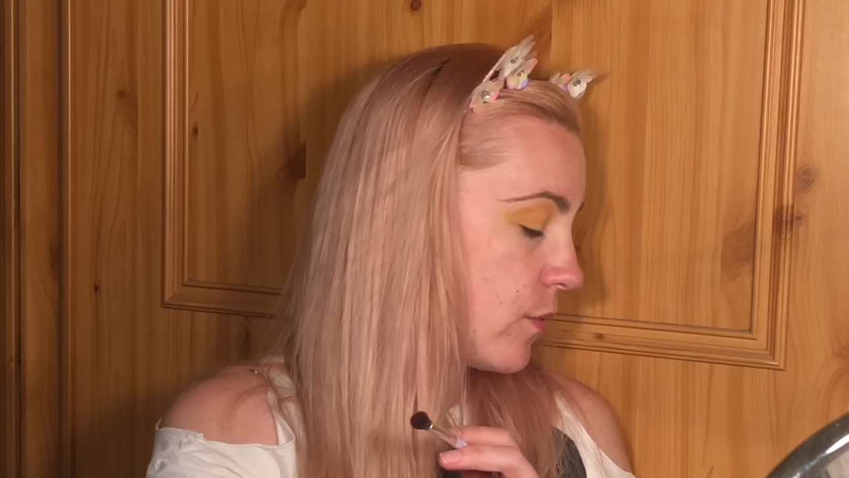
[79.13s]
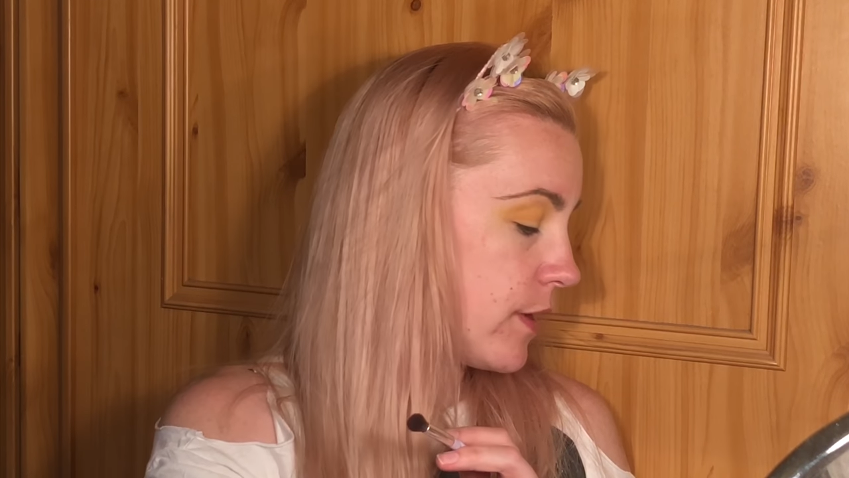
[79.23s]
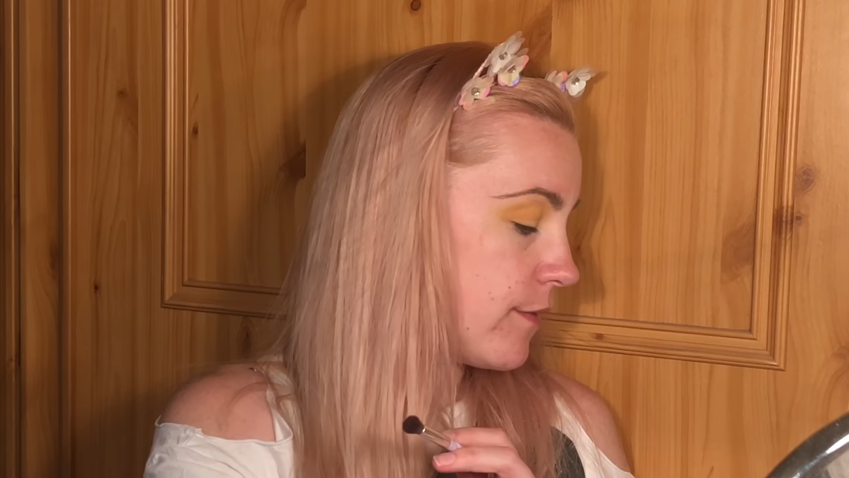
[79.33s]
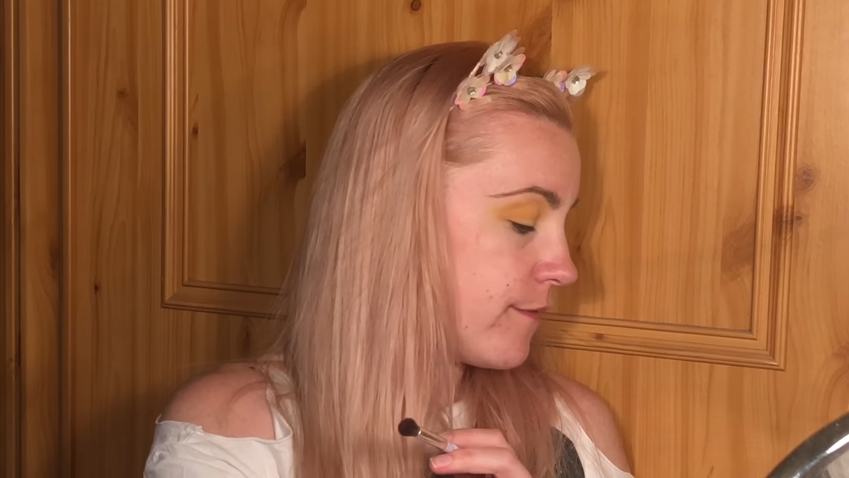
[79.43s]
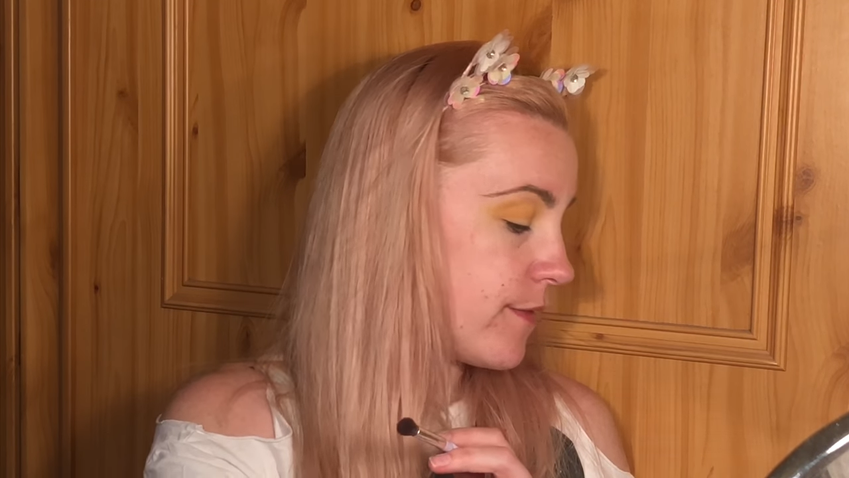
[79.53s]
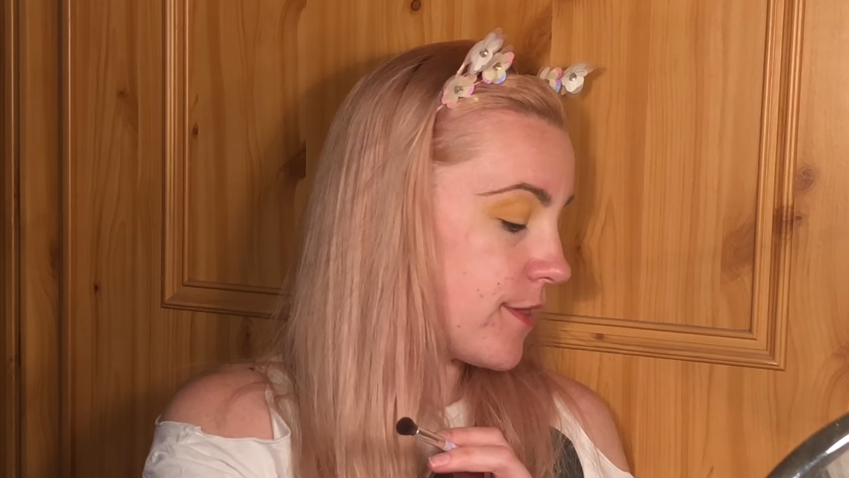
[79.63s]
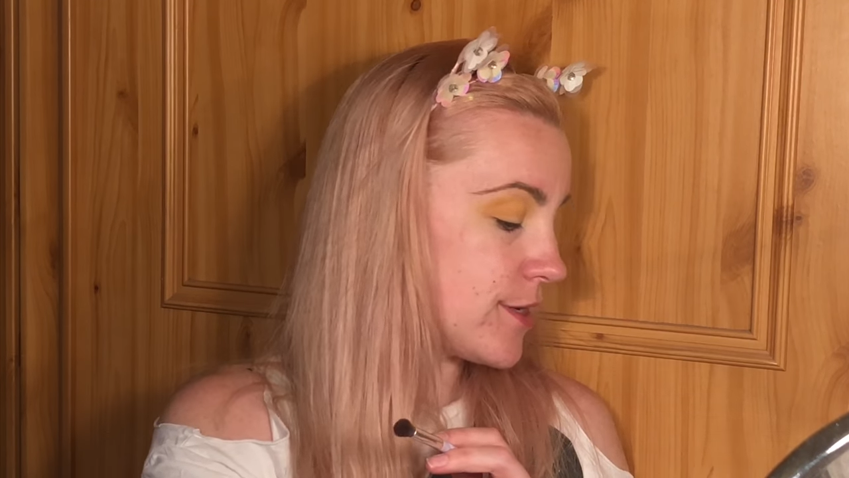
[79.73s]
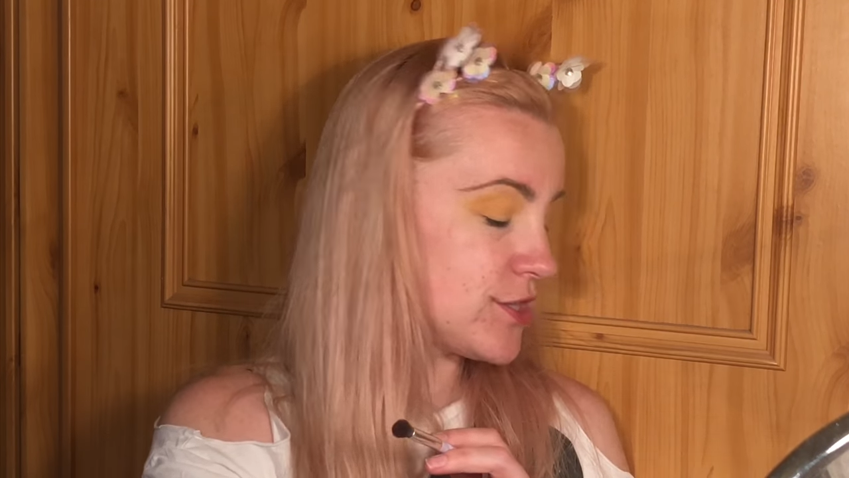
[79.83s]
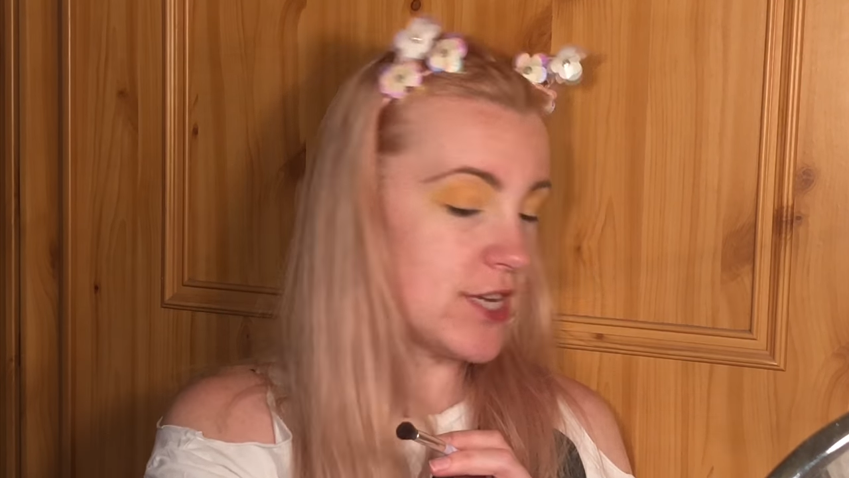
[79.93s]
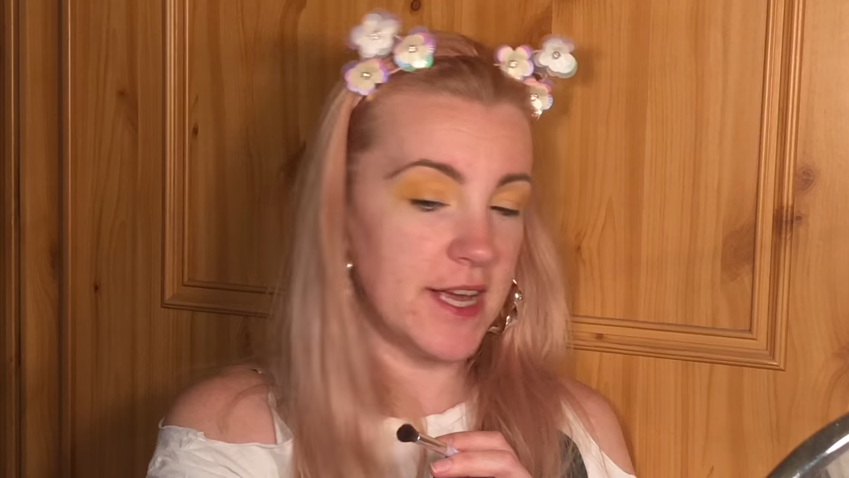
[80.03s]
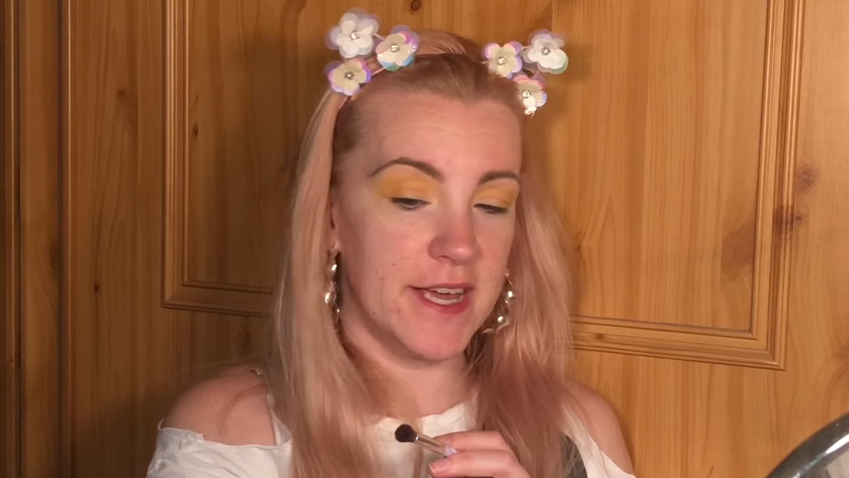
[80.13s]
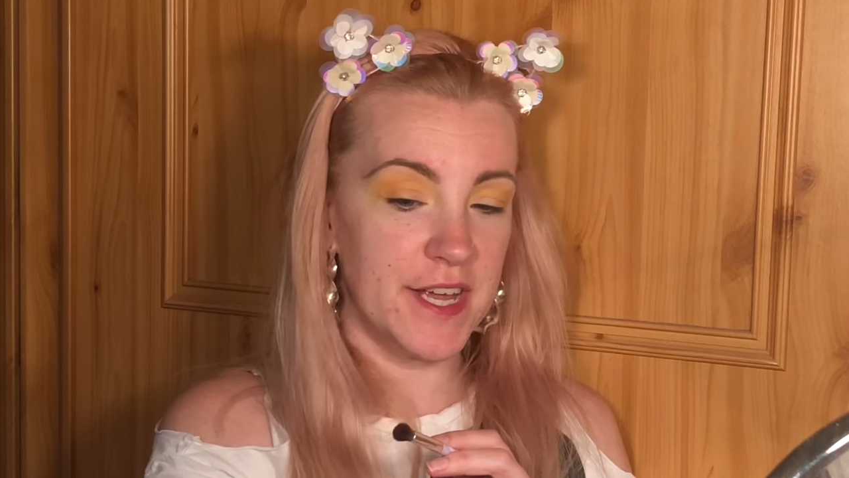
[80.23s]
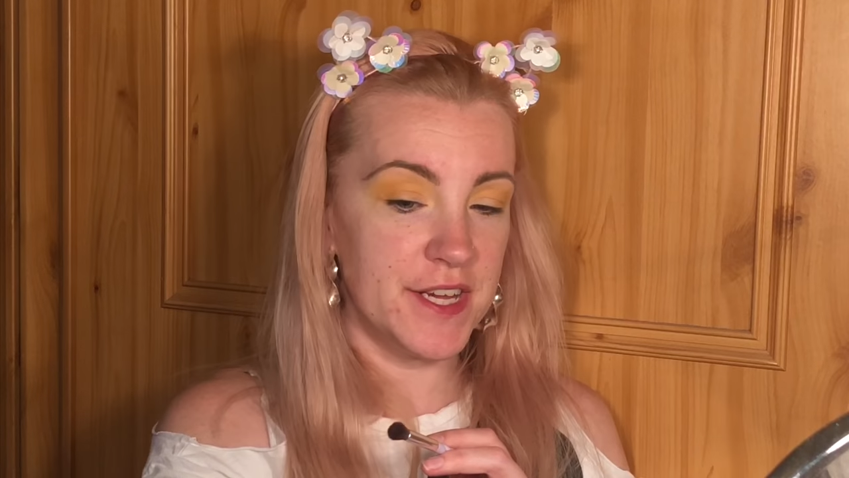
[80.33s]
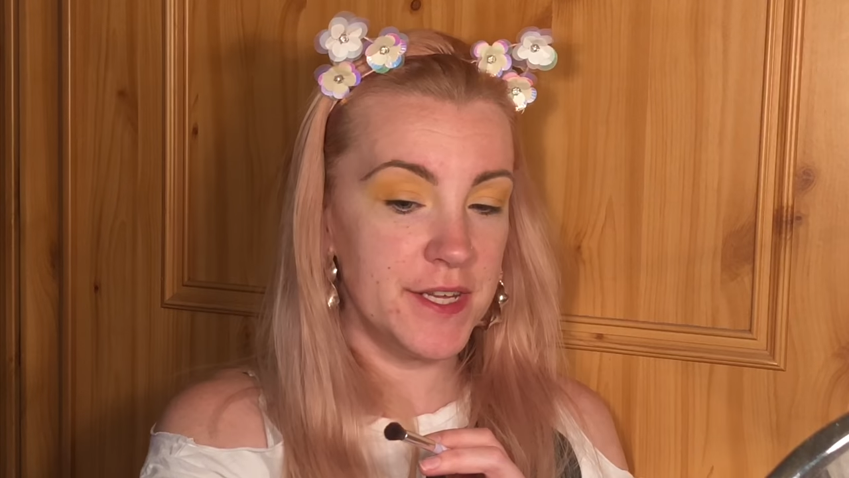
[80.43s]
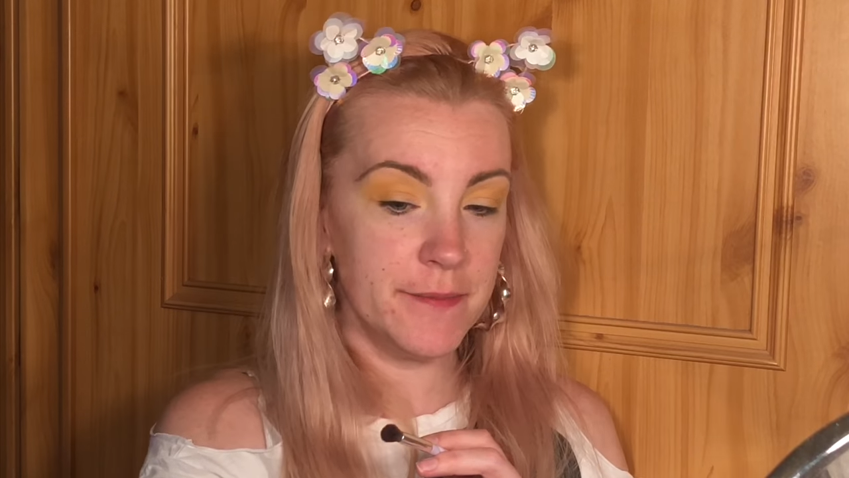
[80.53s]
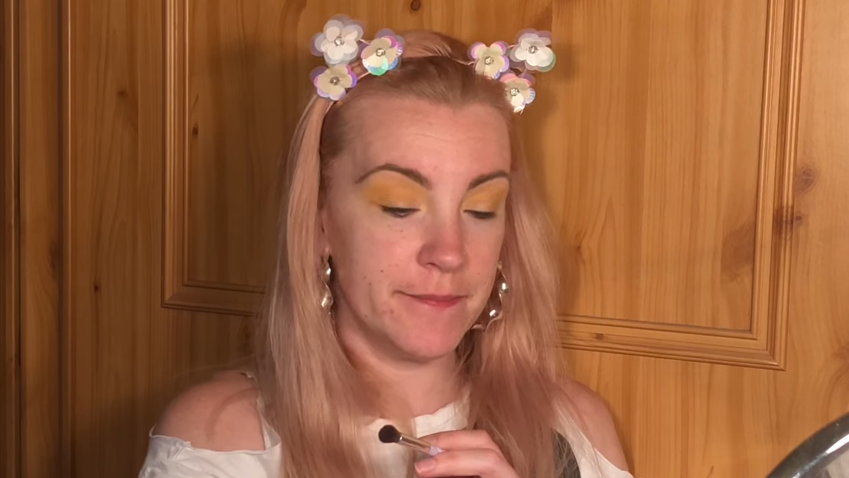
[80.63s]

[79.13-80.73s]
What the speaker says: with the shade,